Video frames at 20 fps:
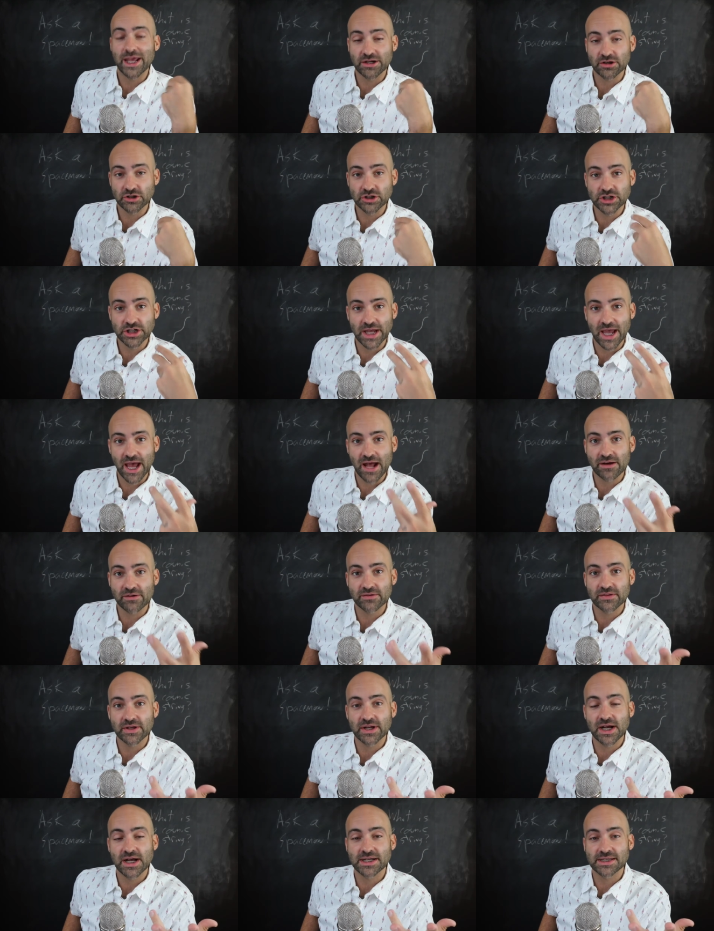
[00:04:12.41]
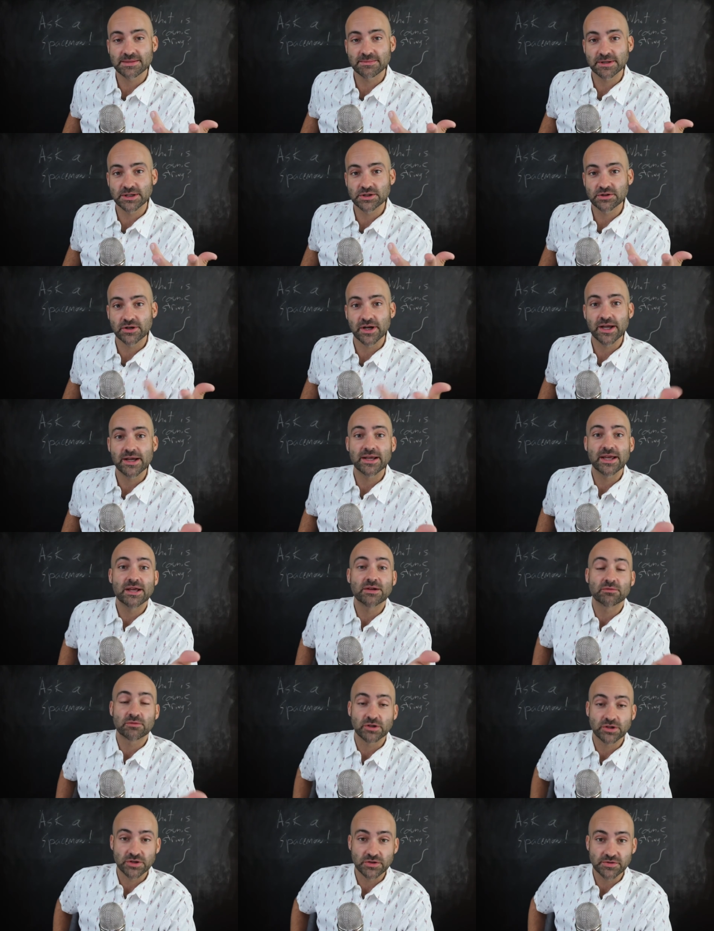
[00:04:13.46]
energy out of the cosmic string
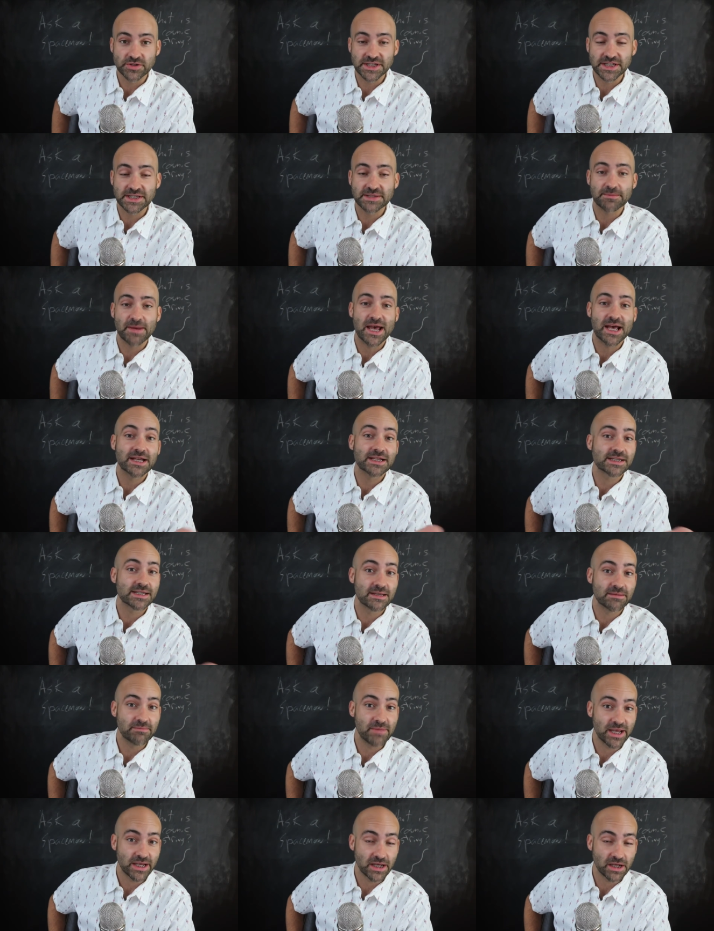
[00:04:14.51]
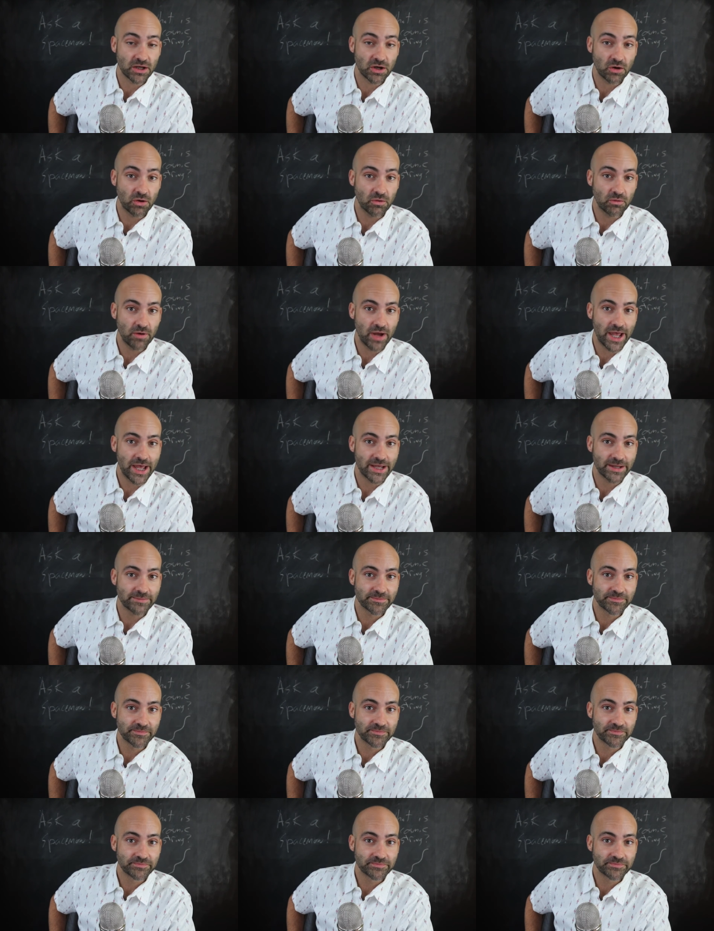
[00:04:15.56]
and reduce its mass and make it go away.